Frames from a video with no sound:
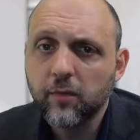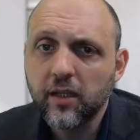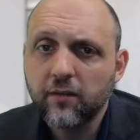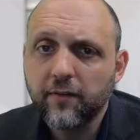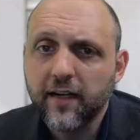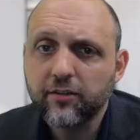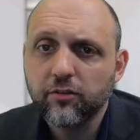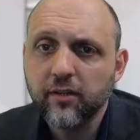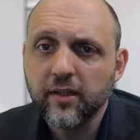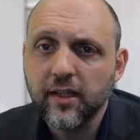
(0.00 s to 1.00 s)

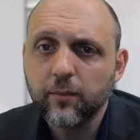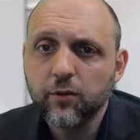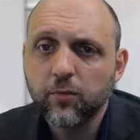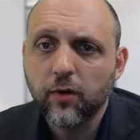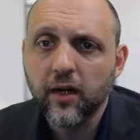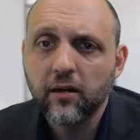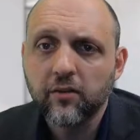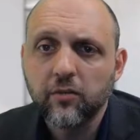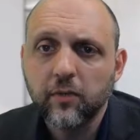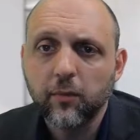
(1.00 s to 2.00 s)
manufactured and labeled prior to
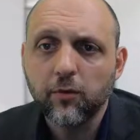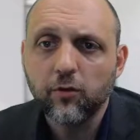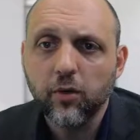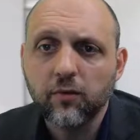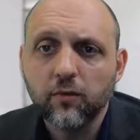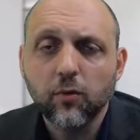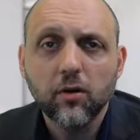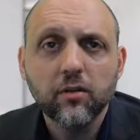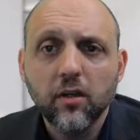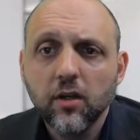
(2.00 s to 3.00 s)
September
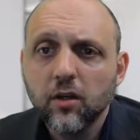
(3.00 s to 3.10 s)
24th,